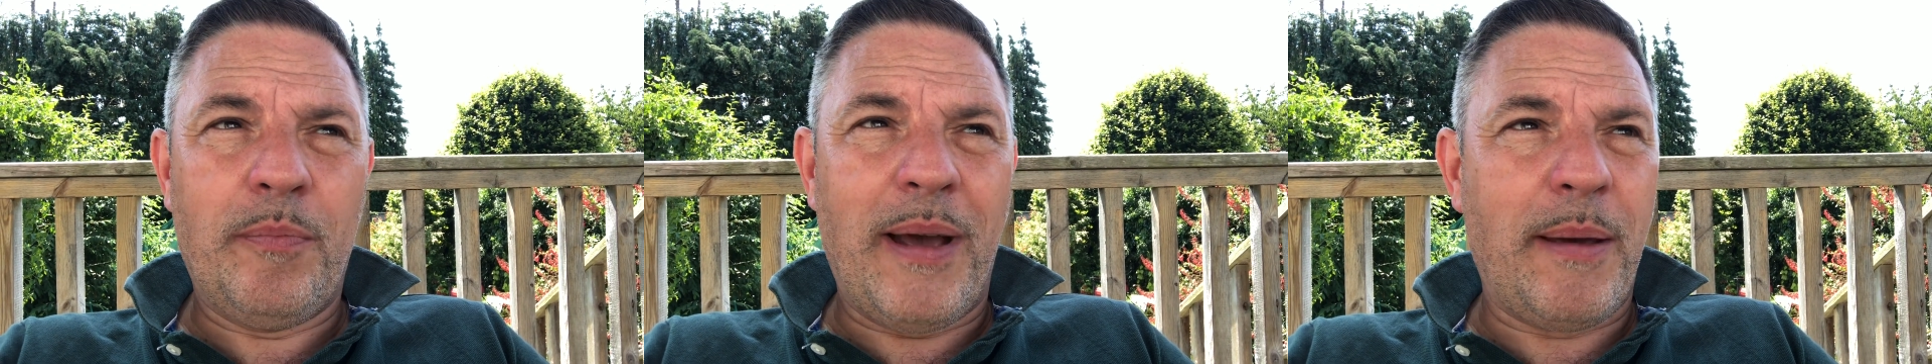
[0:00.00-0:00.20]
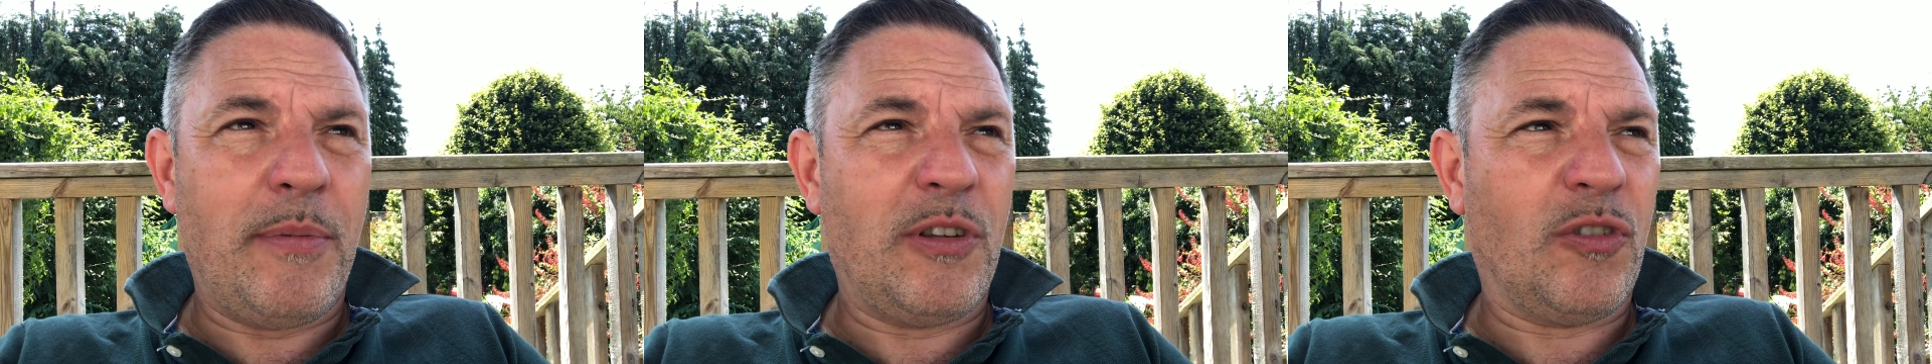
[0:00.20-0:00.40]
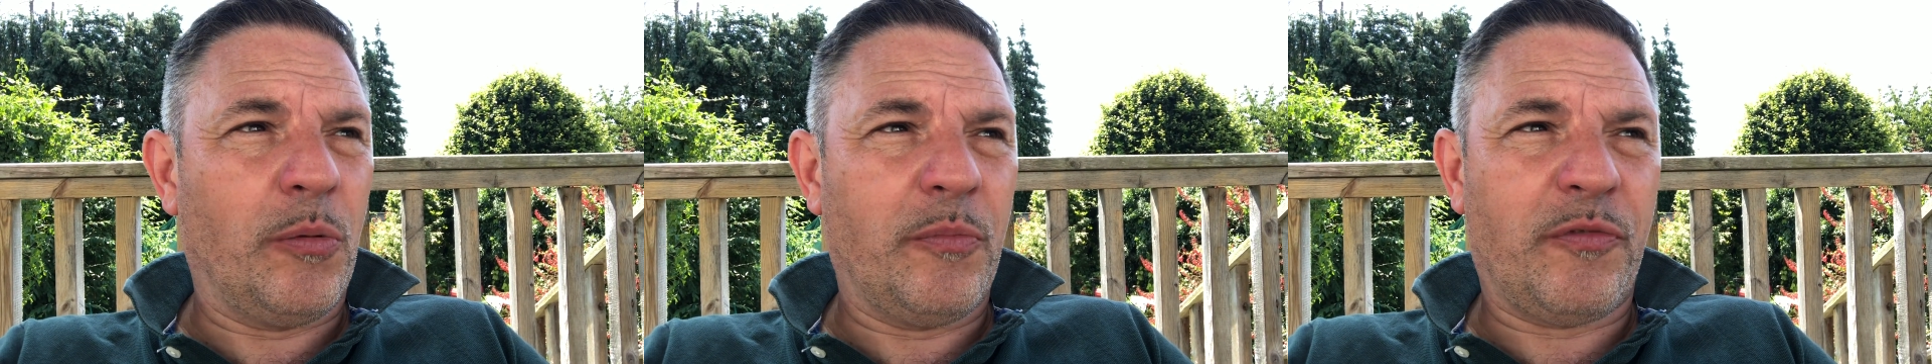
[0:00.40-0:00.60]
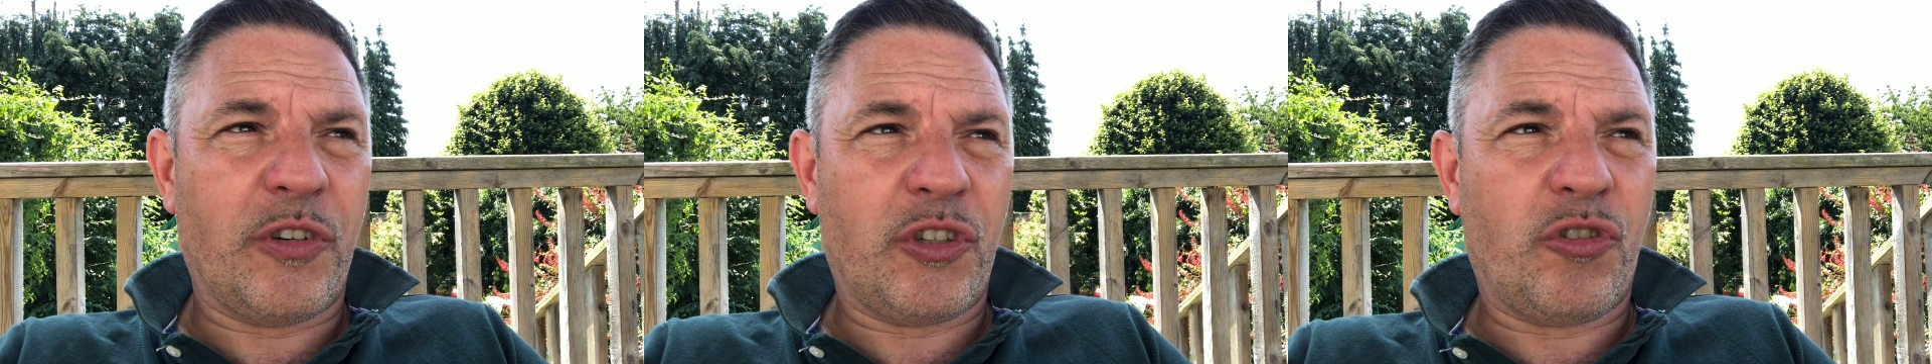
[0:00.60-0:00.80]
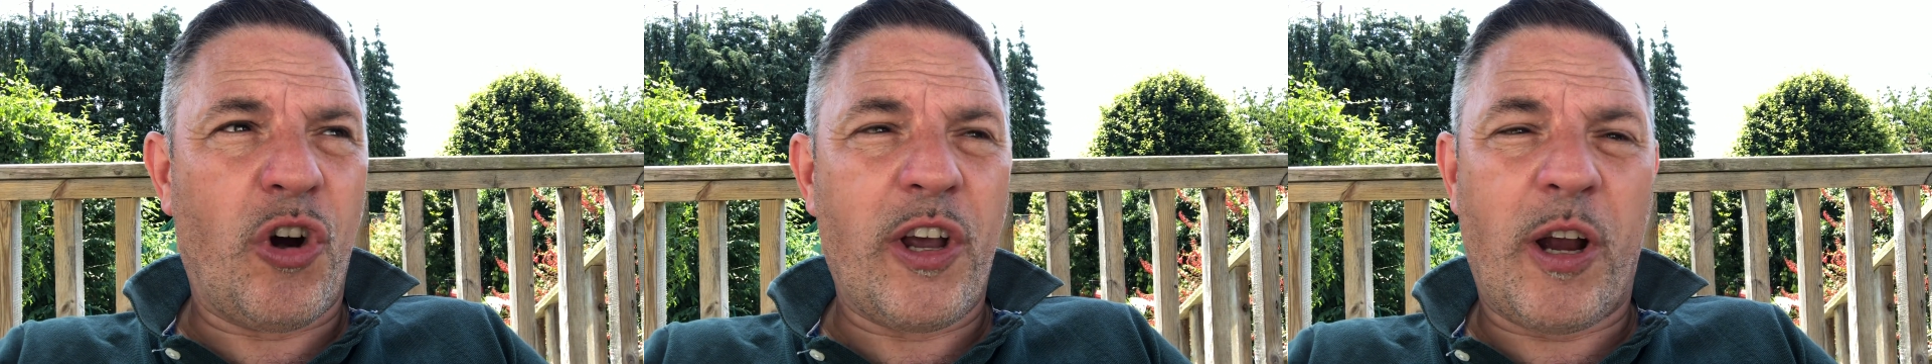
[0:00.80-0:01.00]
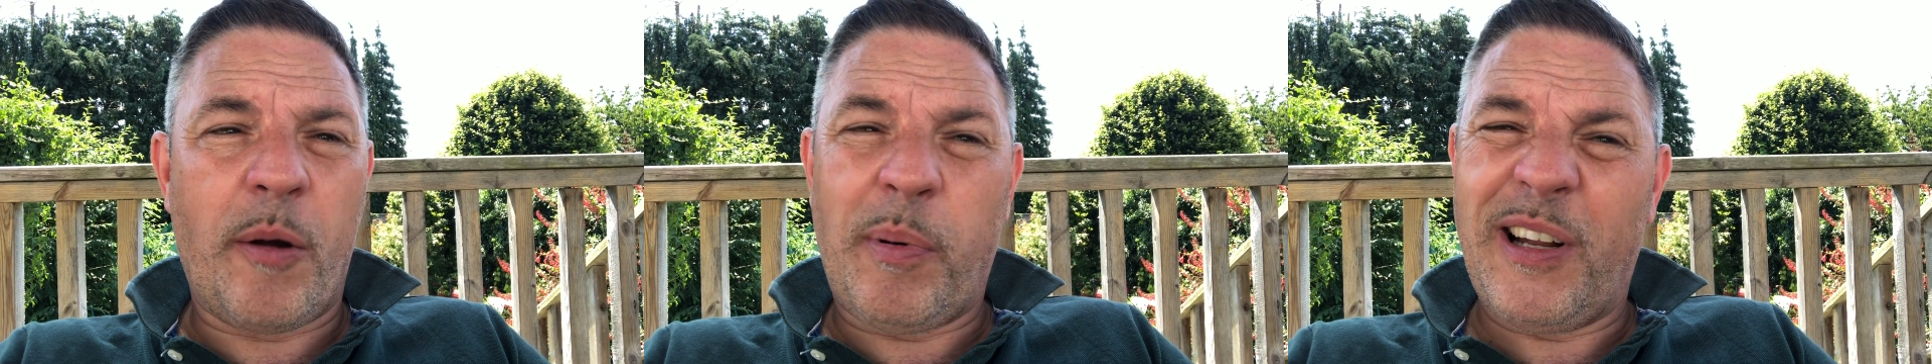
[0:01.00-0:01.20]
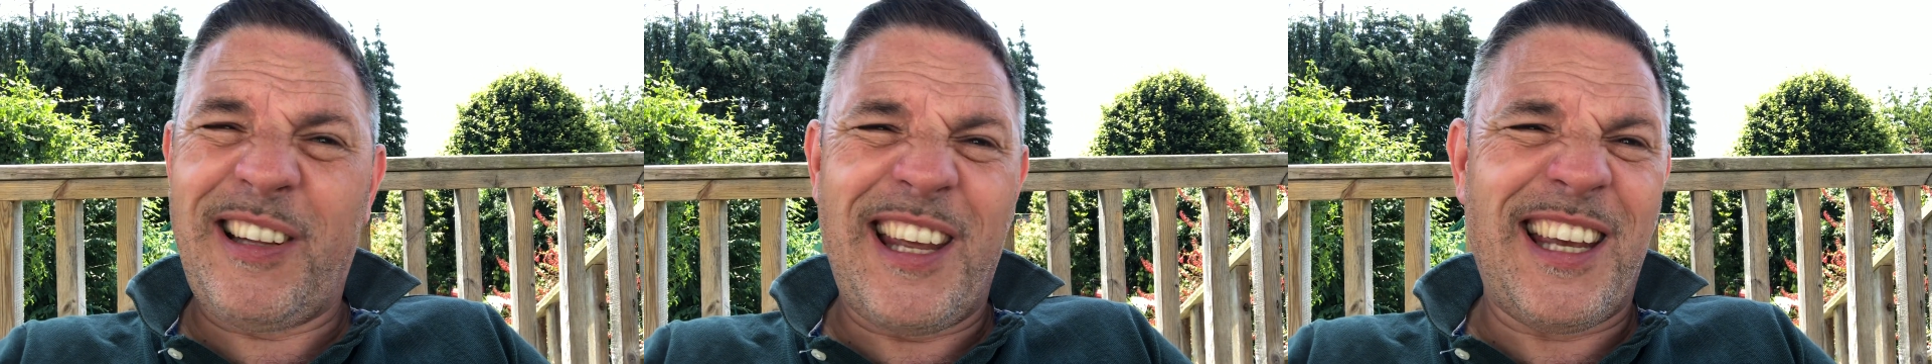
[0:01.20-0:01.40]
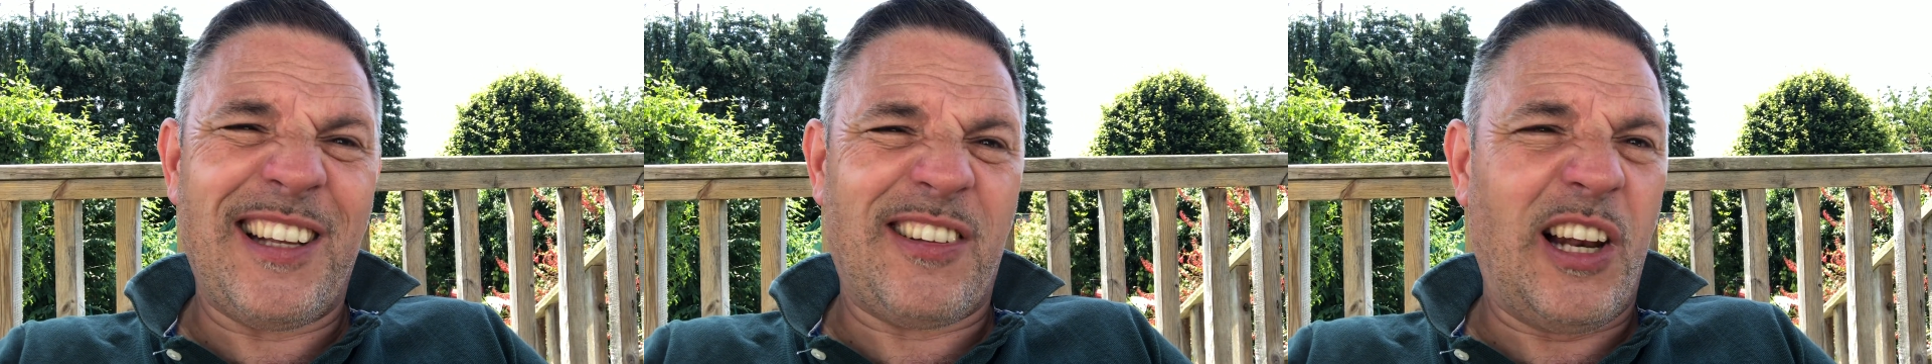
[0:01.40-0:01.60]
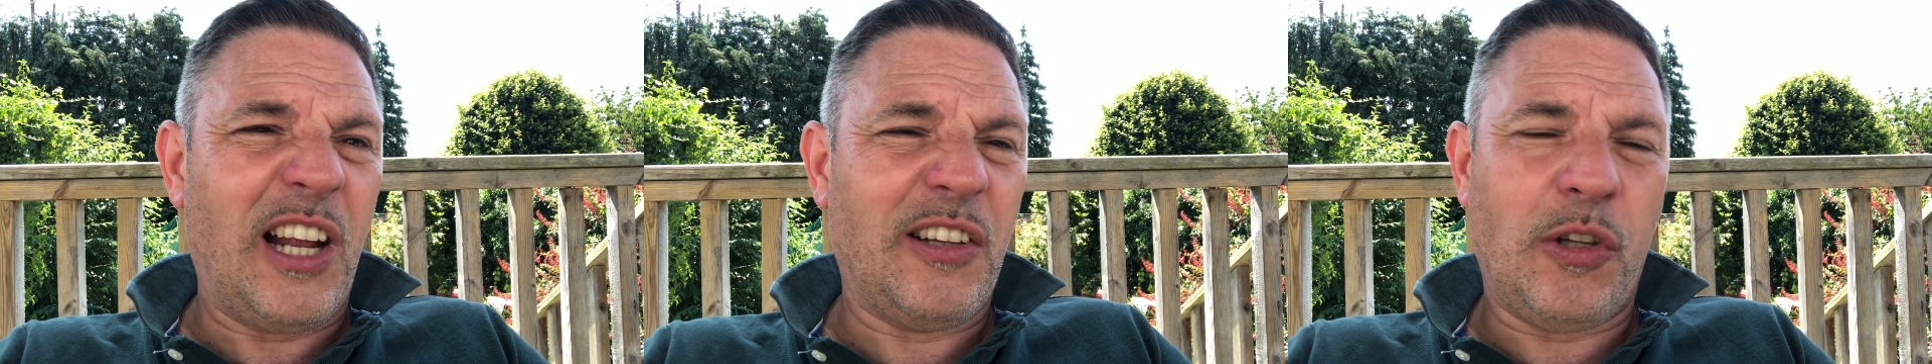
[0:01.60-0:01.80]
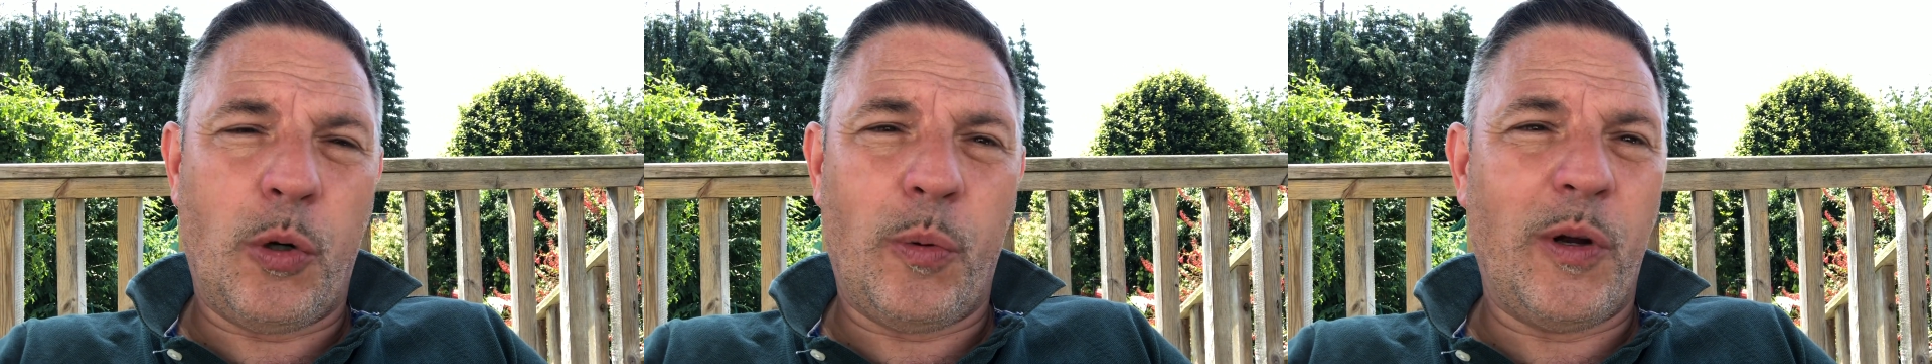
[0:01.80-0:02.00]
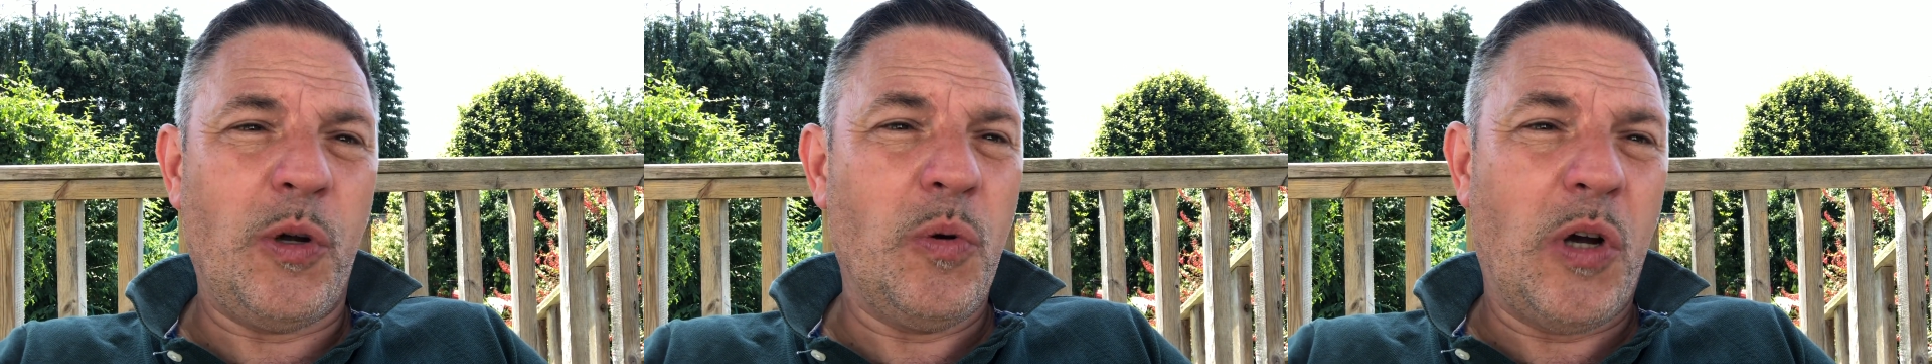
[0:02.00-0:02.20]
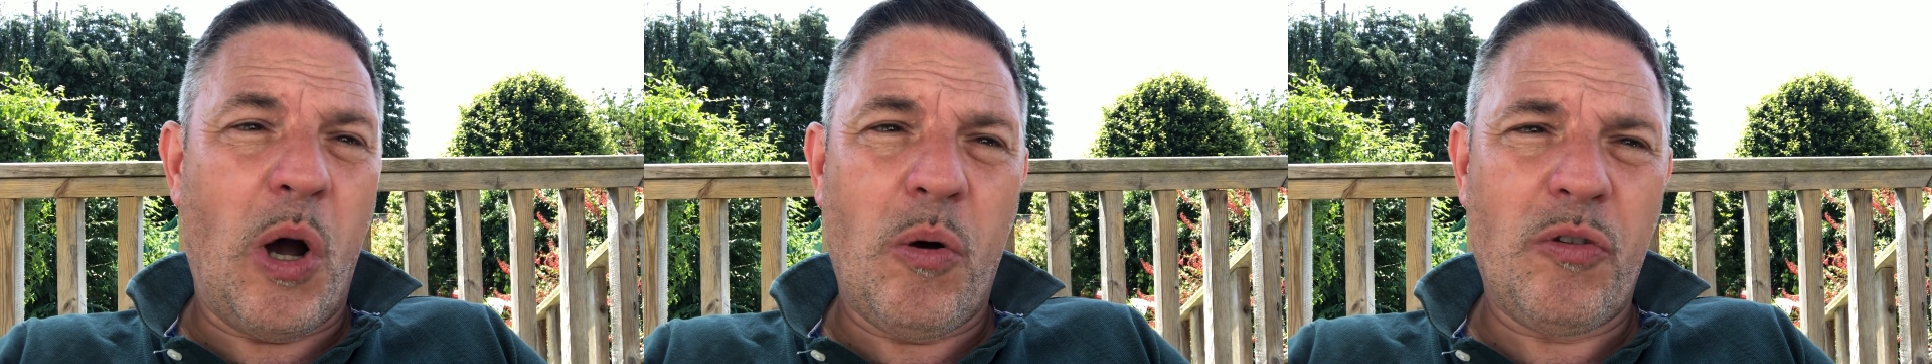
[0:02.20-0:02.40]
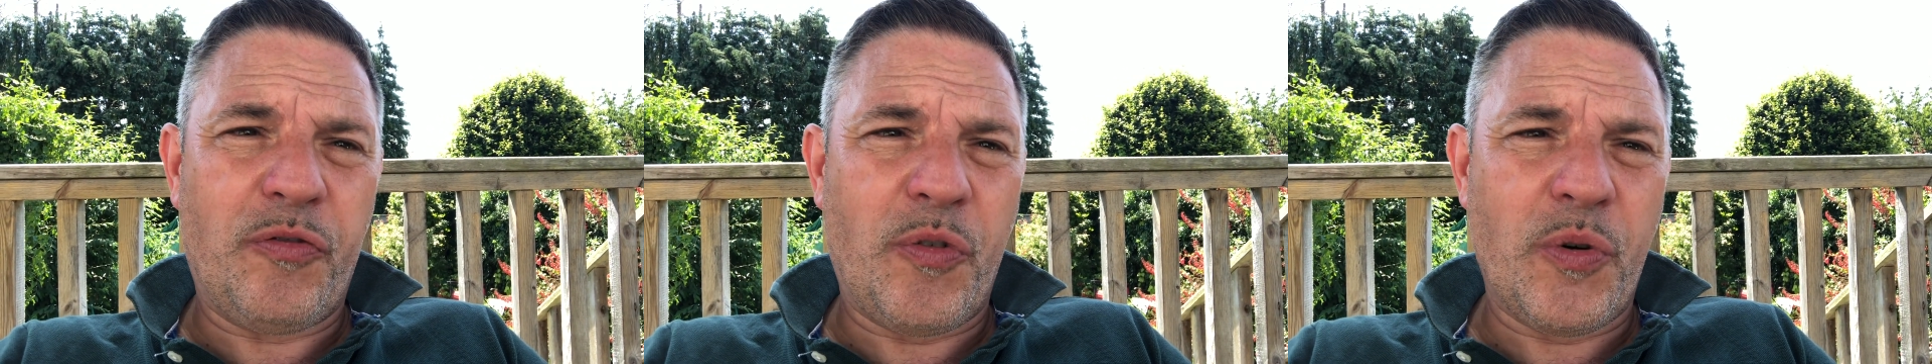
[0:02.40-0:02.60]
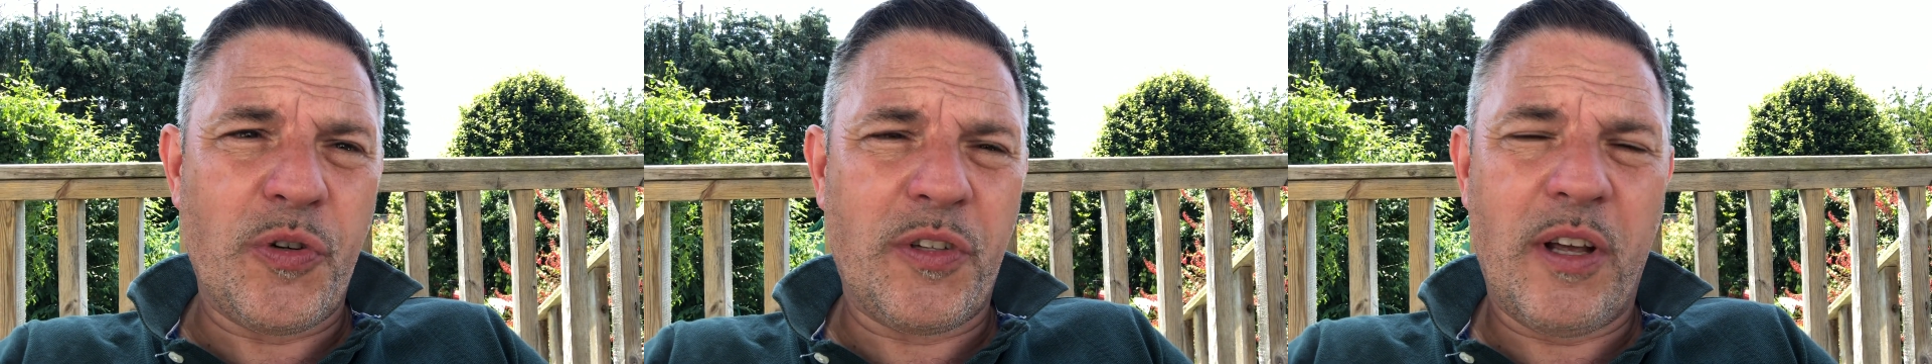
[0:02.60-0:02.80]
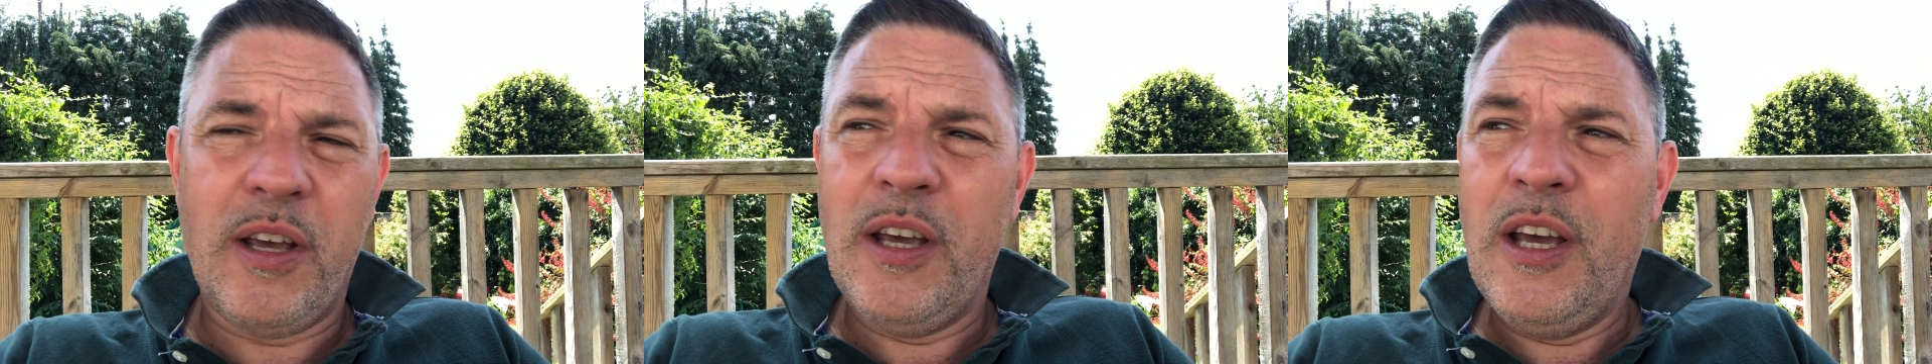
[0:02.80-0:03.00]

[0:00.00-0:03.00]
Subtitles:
Maybe someone for striker, but I think it's a lot to do with who goes first.